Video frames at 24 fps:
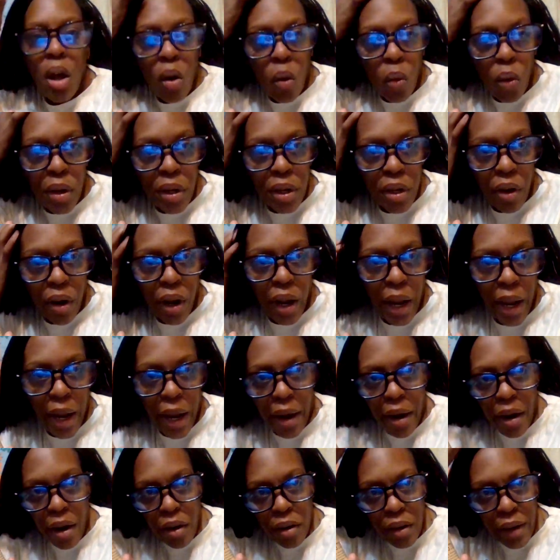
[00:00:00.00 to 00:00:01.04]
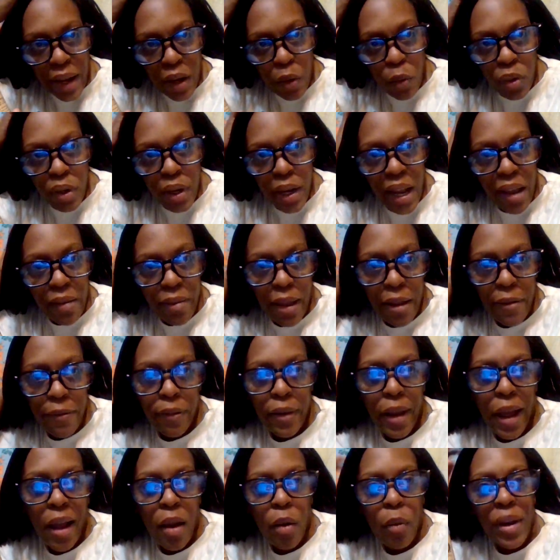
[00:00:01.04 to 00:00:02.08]
when your hair like when you have like
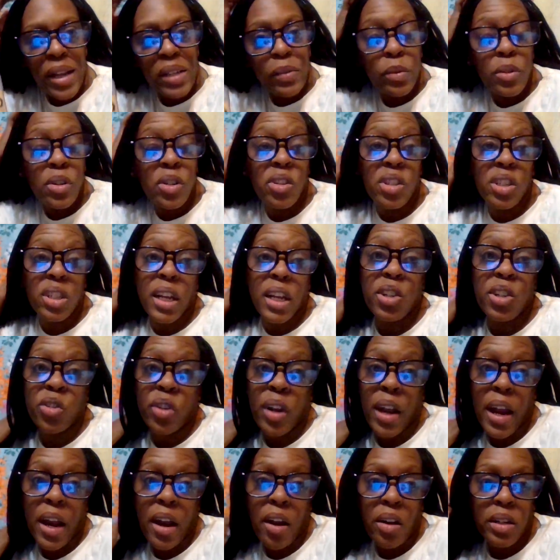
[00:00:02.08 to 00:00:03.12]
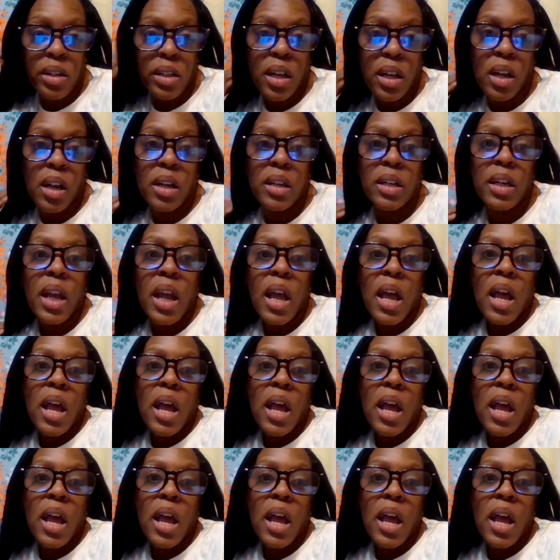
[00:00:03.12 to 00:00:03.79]
flyaways when you just your hair done